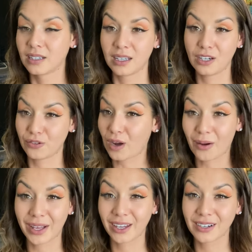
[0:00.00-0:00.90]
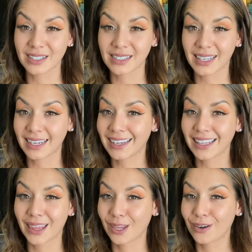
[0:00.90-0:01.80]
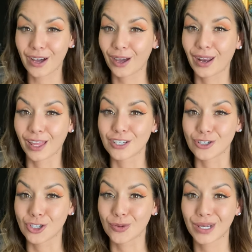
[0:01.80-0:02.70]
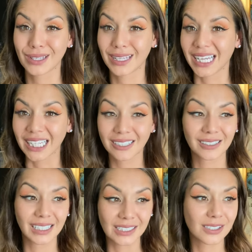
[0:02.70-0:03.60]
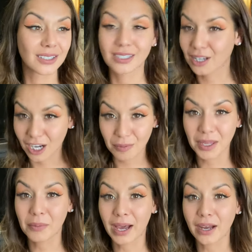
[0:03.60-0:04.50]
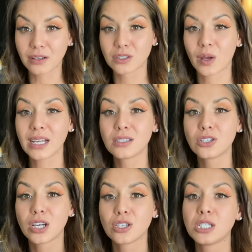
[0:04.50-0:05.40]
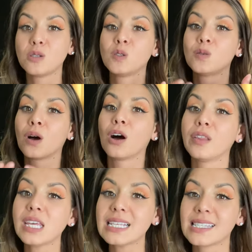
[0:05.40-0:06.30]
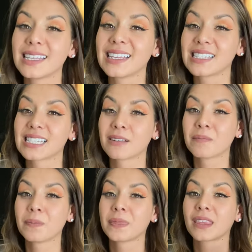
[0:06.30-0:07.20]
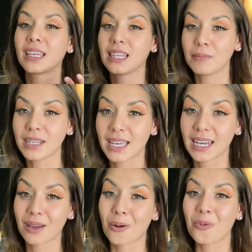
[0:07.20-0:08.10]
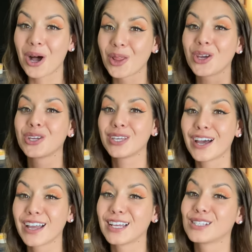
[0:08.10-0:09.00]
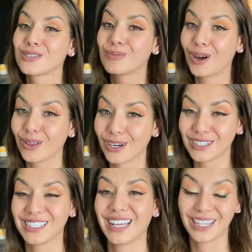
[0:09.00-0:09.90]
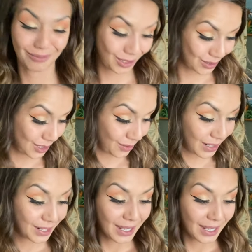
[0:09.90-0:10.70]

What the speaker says: and your Rottweiler doesn't like it, they're not gonna let you do it. Like, it's just gonna be a battle. So I suggest you do all these things in the beginning while they're young and smaller to get them used to it.